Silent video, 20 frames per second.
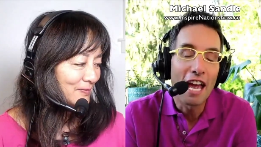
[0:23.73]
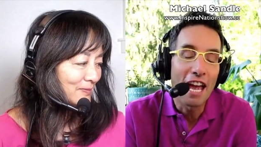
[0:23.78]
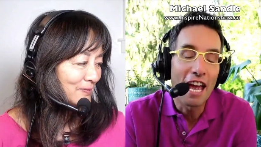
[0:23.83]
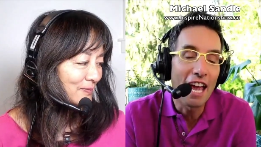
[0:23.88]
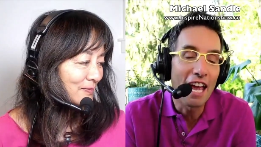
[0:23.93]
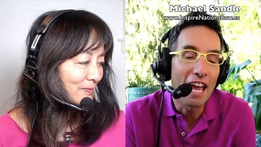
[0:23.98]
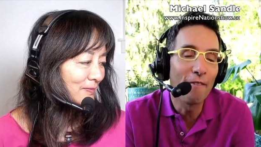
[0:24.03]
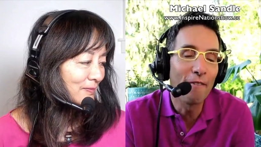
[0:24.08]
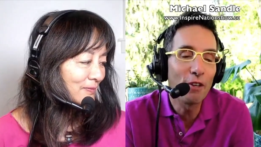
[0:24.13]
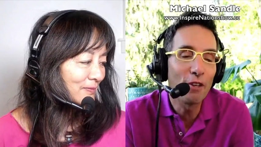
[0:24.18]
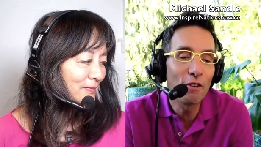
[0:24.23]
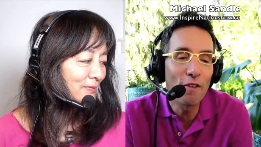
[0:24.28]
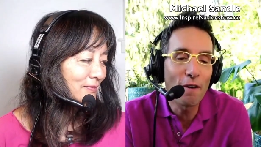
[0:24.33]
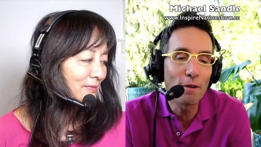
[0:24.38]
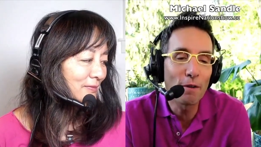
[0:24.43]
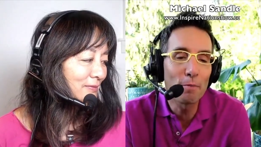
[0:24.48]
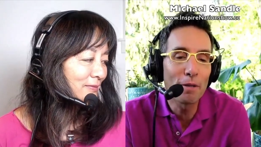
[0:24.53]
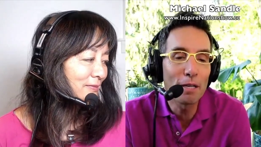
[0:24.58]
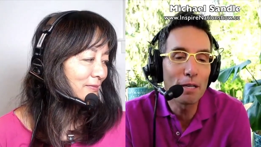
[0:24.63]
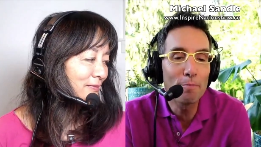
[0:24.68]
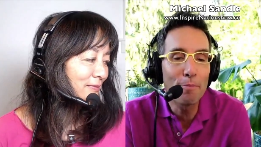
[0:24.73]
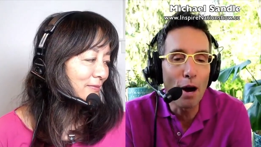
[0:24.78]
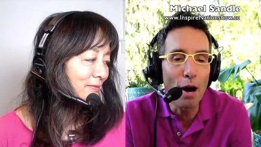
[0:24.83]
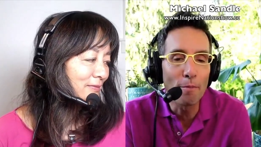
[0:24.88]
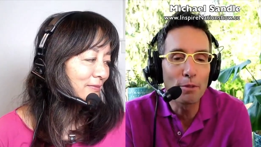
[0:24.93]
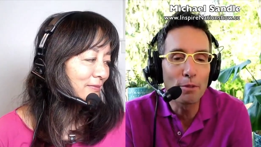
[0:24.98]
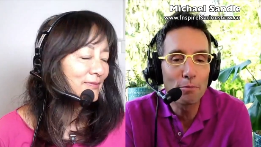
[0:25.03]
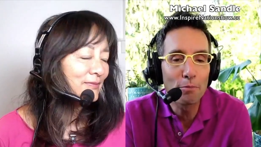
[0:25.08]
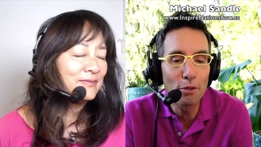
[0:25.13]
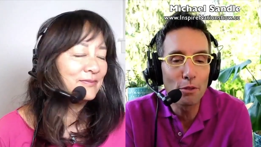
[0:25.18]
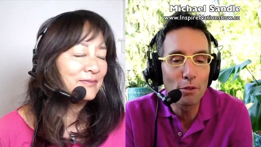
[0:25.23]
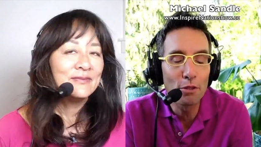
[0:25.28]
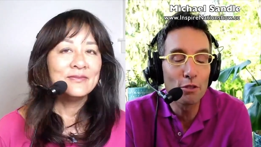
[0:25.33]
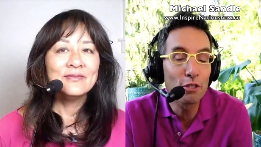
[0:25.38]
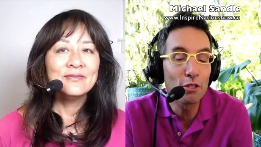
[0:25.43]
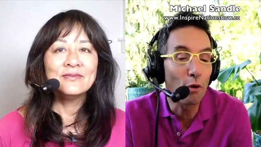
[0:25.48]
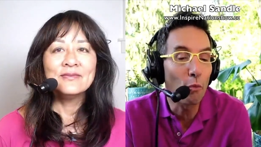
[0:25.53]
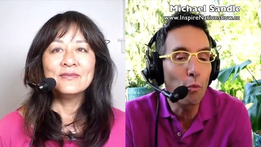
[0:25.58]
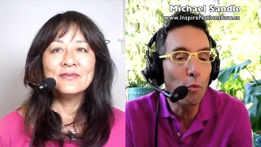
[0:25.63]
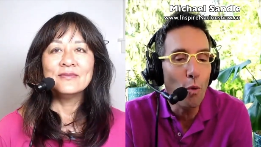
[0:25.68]
Speaker 1: If you've ever been bumped, bruised,
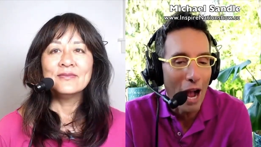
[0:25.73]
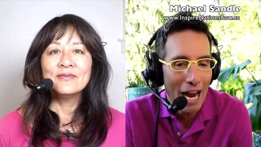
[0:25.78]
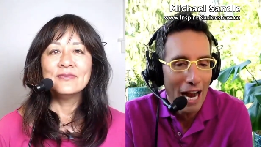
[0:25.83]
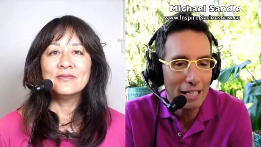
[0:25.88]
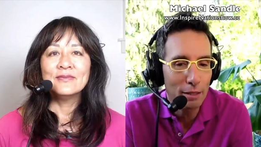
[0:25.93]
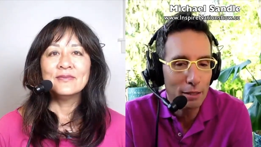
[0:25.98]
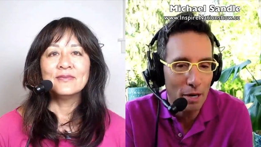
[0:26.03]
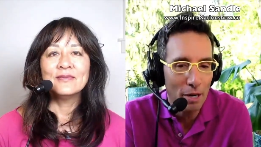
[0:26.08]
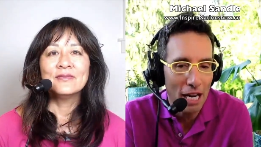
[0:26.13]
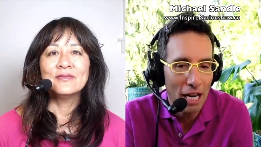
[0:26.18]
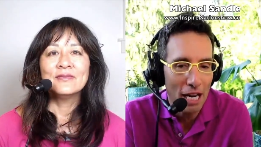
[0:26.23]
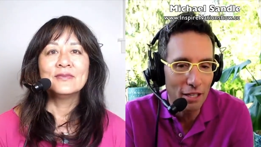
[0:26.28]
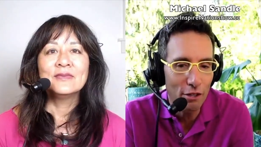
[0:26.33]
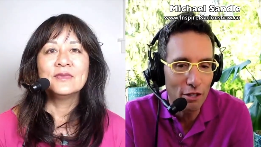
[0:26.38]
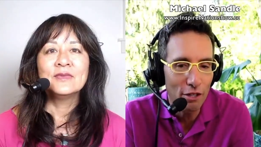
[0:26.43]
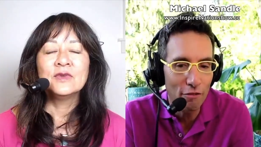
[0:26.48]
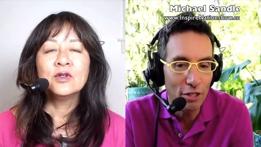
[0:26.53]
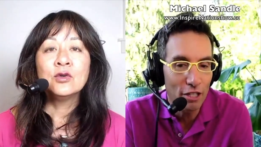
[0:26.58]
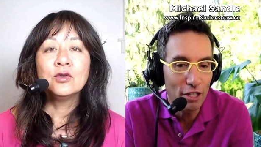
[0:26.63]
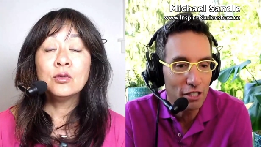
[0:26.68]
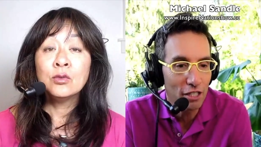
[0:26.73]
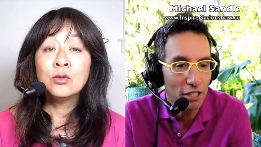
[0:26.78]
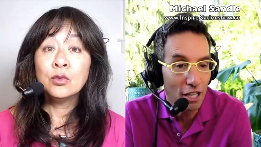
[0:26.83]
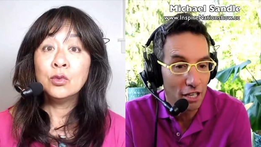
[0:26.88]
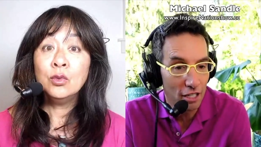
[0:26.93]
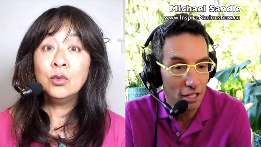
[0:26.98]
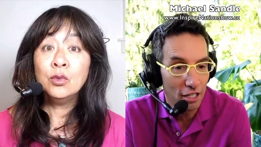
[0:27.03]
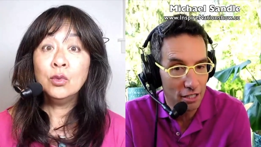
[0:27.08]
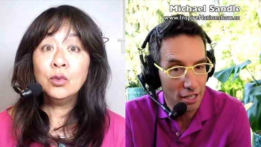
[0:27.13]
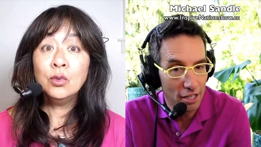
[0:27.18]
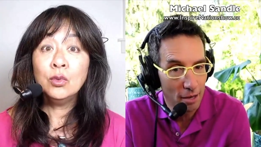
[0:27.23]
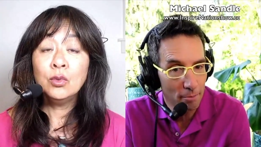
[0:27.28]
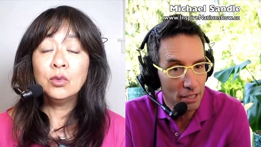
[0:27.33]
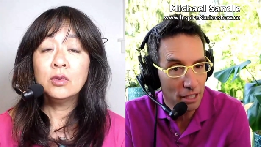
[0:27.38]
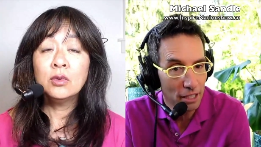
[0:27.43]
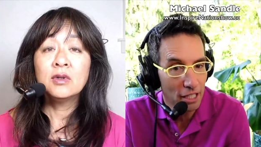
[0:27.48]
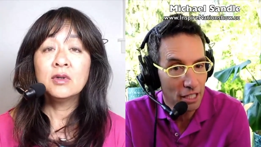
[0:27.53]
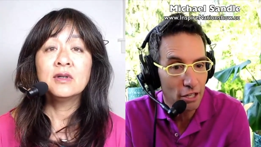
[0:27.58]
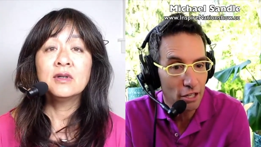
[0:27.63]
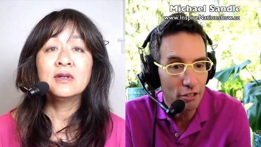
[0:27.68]
or whacked by the universe in an attempt to
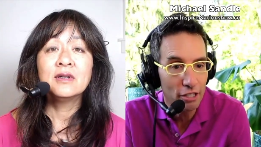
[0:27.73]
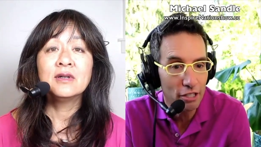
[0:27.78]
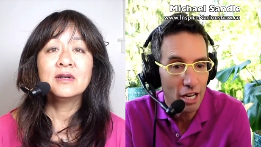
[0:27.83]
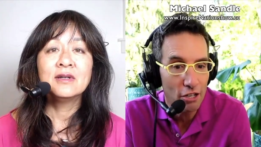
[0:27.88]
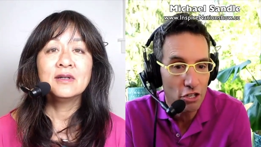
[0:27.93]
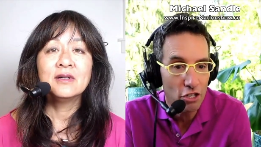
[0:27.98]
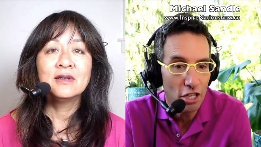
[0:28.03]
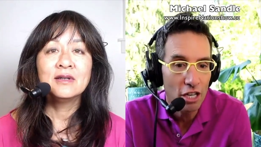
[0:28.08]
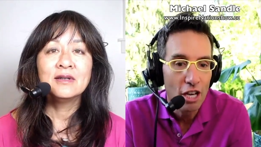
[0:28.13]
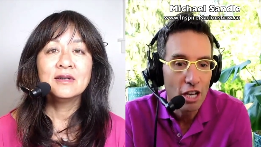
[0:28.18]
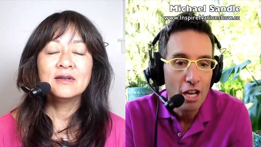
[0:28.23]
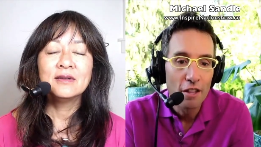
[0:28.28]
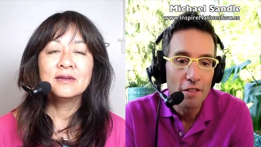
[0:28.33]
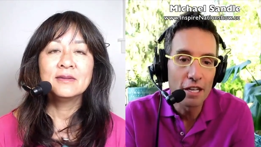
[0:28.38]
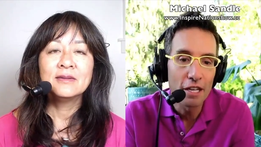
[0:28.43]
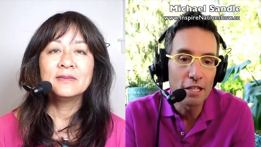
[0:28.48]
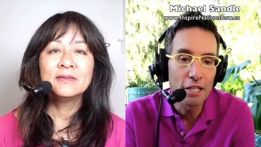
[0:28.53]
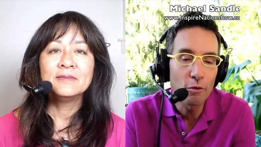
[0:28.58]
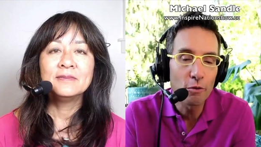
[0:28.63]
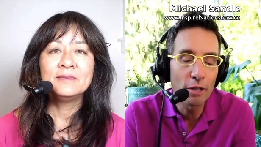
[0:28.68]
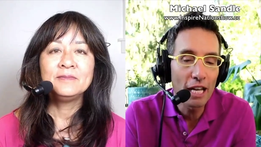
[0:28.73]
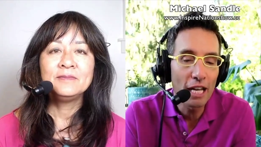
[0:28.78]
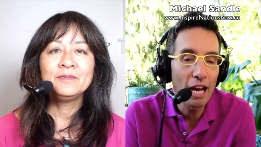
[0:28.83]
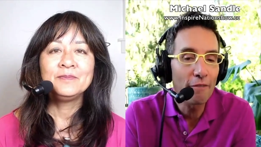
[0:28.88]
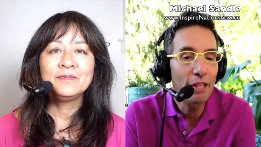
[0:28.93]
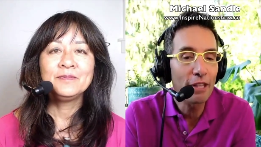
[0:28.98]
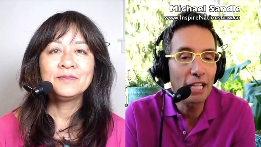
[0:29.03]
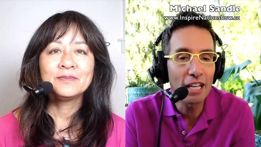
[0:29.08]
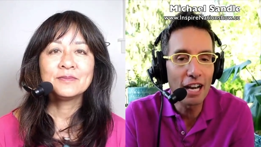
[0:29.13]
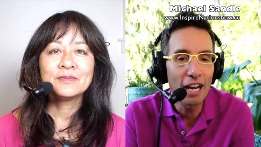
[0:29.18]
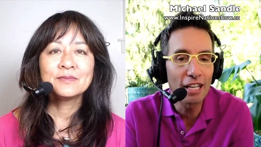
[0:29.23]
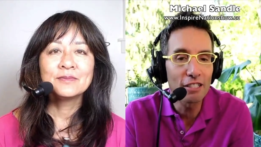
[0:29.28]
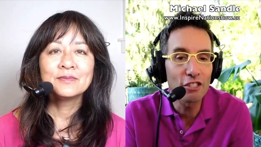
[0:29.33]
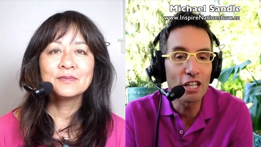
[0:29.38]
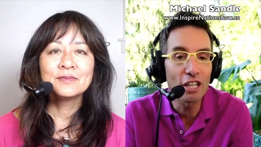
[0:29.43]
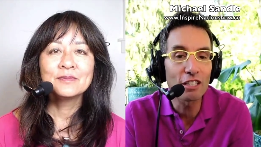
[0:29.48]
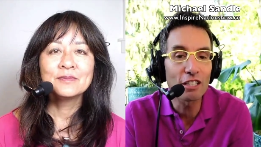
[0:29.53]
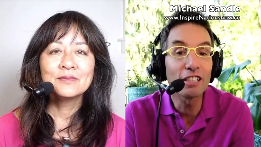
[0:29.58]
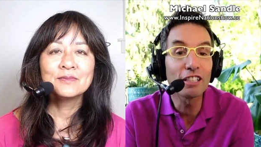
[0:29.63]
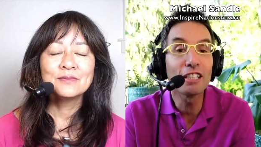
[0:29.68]
get your attention, then do we have the kind,
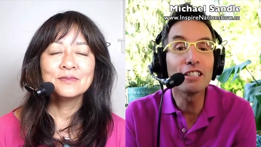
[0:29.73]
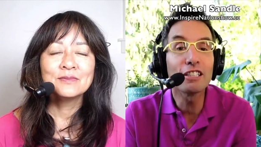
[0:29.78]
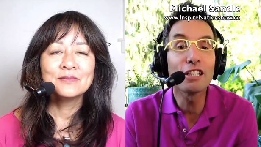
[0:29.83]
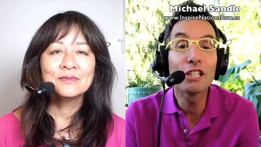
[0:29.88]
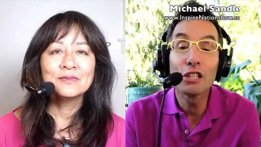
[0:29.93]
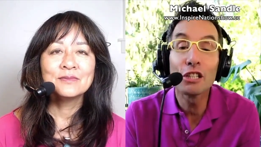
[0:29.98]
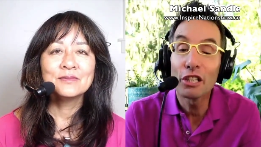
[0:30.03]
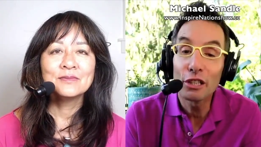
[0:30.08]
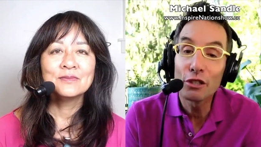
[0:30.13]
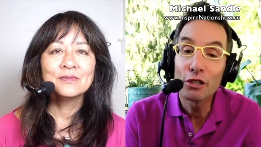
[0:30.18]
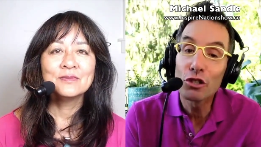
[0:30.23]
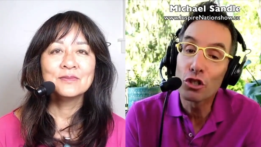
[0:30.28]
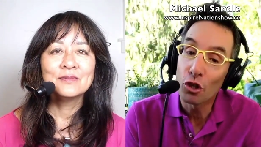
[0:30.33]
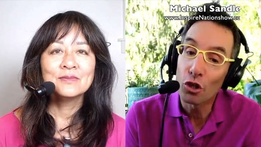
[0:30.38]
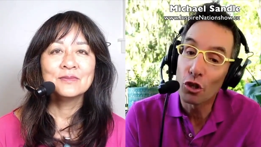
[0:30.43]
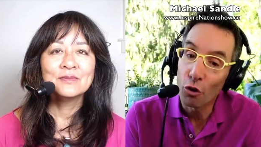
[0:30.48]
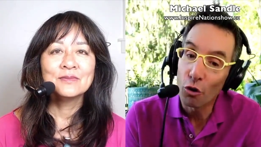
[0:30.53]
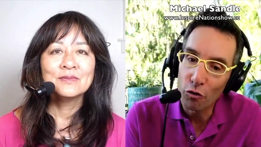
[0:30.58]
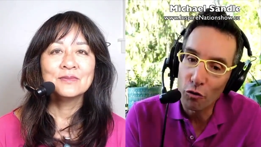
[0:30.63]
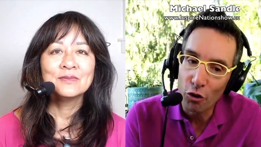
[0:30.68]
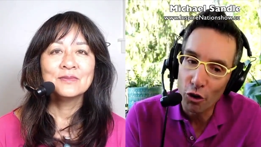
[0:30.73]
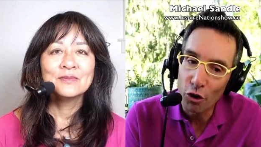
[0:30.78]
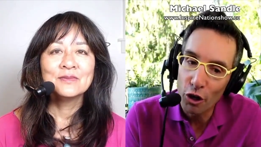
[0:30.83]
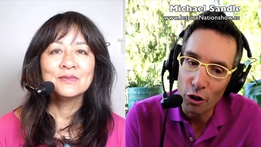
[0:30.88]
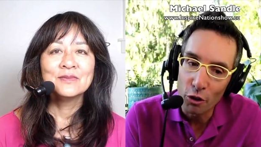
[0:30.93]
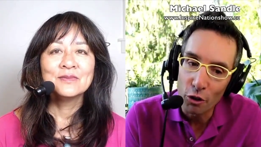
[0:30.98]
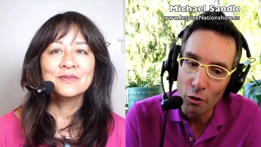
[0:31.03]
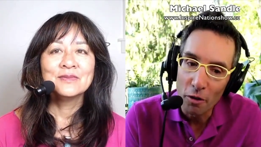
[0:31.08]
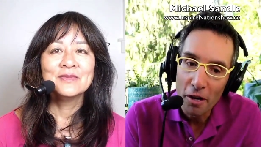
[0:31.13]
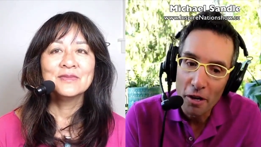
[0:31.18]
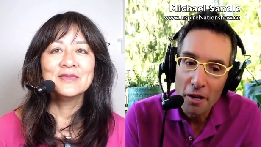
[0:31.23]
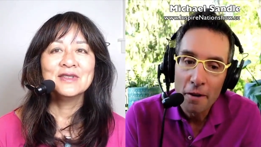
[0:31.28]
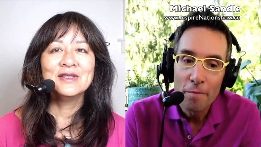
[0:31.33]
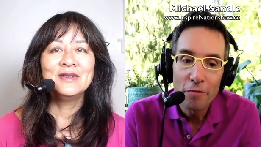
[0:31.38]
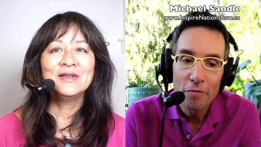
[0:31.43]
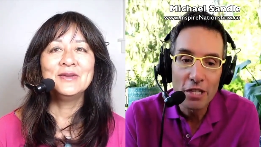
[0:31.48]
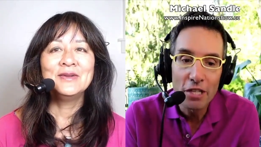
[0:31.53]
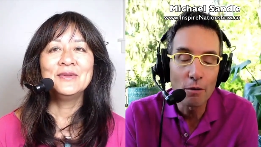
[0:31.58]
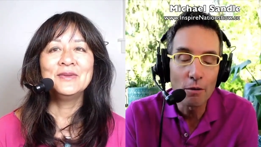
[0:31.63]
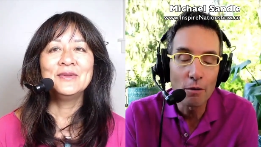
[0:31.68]
gentle, easy, good show for you?
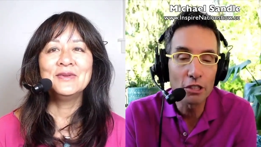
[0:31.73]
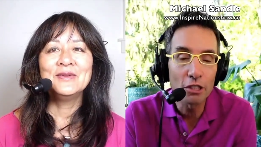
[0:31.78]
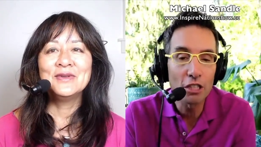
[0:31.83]
Today oh, we'll no.